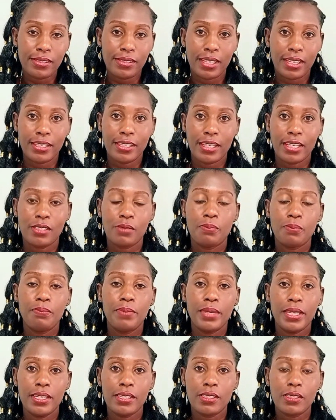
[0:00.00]
such as
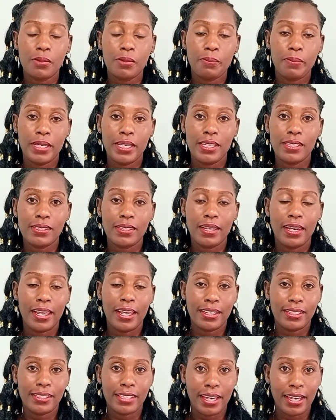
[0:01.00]
beans, peas,
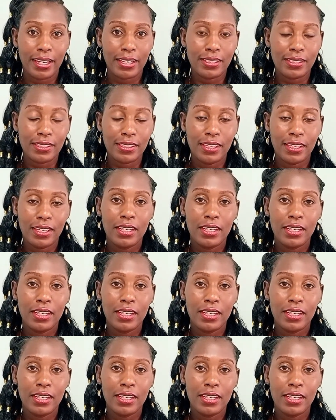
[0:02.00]
lentils.